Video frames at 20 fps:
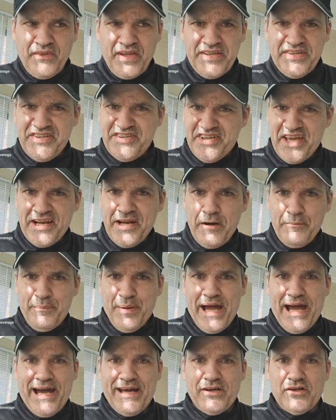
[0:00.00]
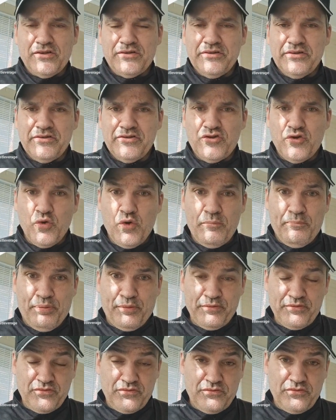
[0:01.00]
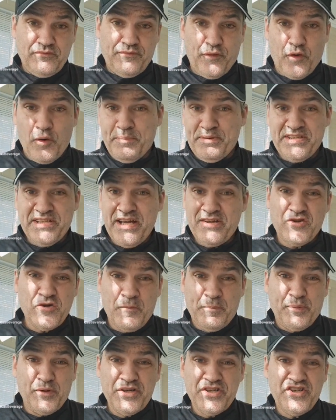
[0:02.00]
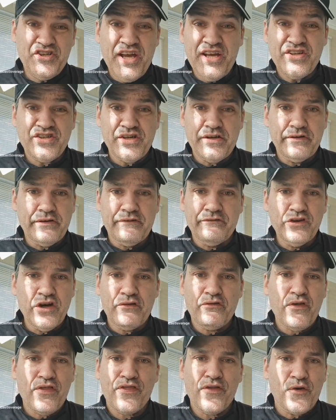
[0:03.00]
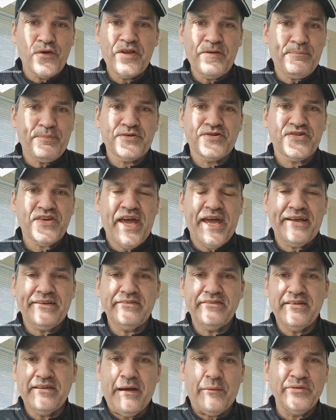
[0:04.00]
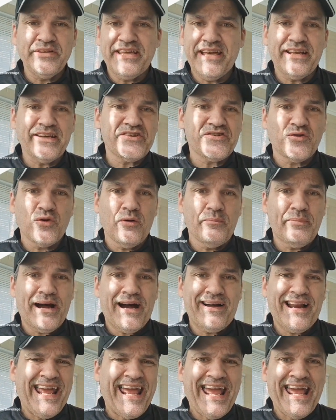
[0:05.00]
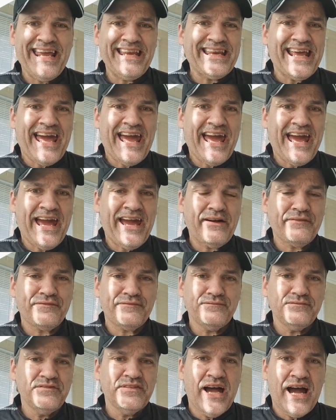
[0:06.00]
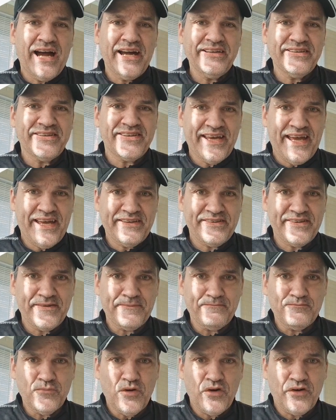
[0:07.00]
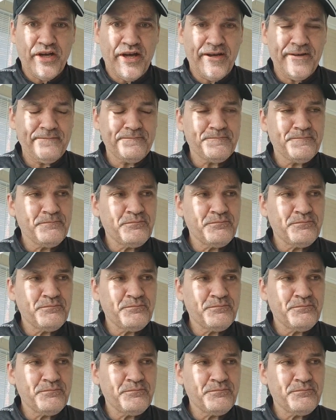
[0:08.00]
setup pattern for a potential appreciation of another 30%. That would get us to about 8.5, 9 cents, okay?